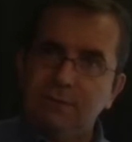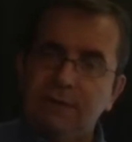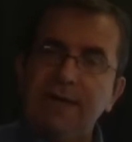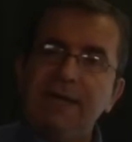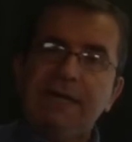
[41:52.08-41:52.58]

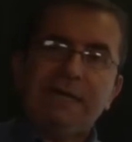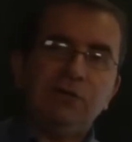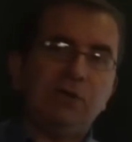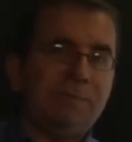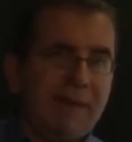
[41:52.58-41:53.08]
Okay, you
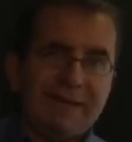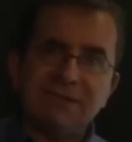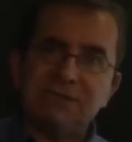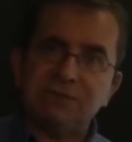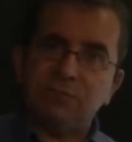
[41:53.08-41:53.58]
don't
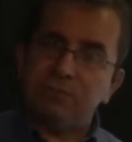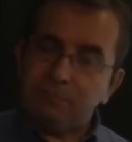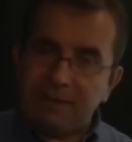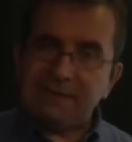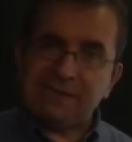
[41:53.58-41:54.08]

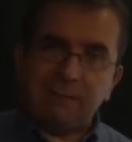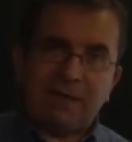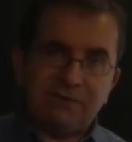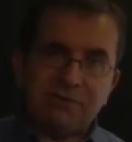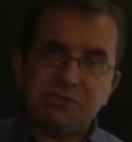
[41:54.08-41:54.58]
pay some
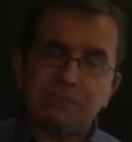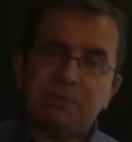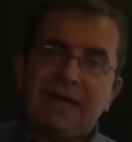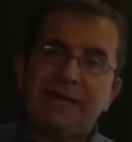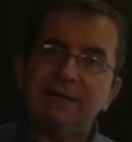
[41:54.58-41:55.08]
other
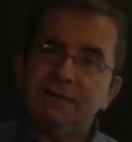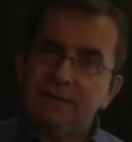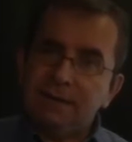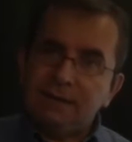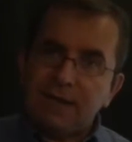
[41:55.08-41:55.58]
supplier
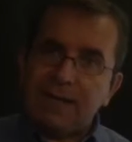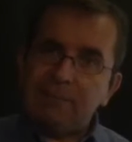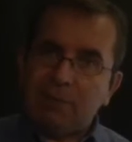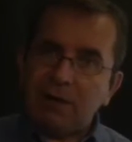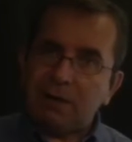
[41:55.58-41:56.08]
a
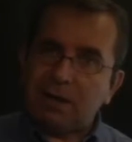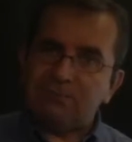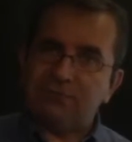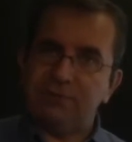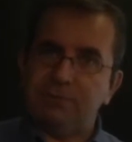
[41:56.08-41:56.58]
markup
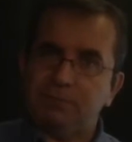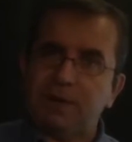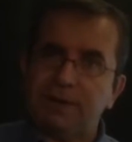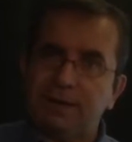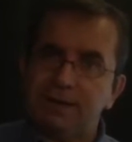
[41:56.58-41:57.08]
for the
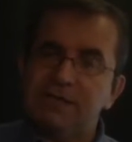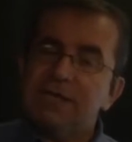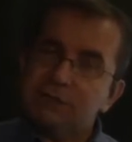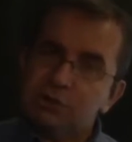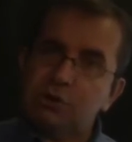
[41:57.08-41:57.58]
product,
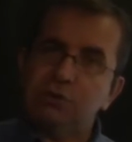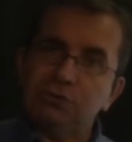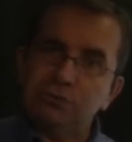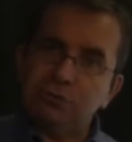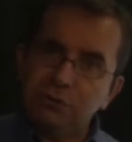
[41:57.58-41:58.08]
so
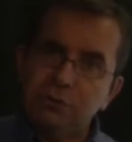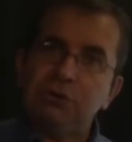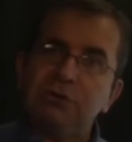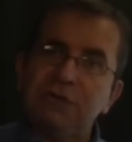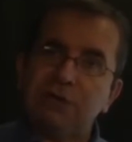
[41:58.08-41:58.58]
your
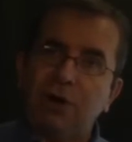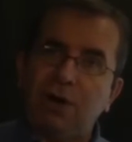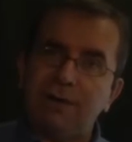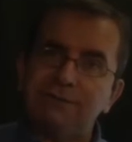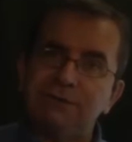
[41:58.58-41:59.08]
unit
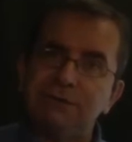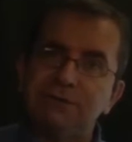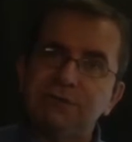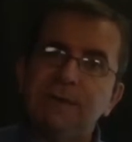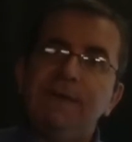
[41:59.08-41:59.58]
costs
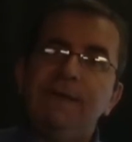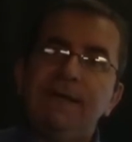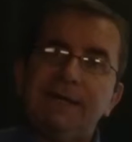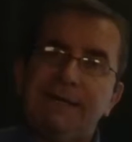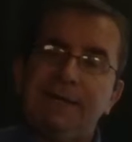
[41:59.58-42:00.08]

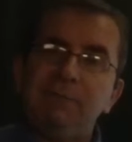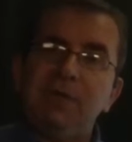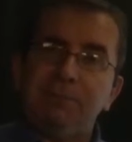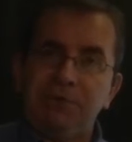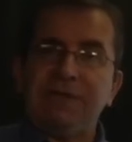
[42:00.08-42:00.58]
can be
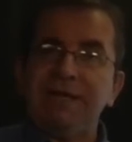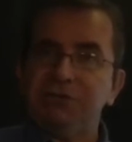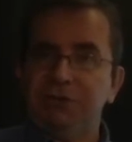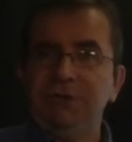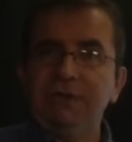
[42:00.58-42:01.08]

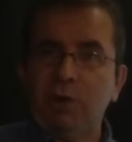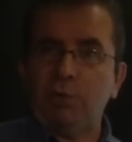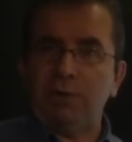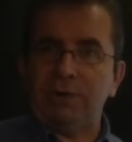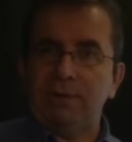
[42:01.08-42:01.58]
potentially
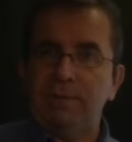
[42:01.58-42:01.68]
lower.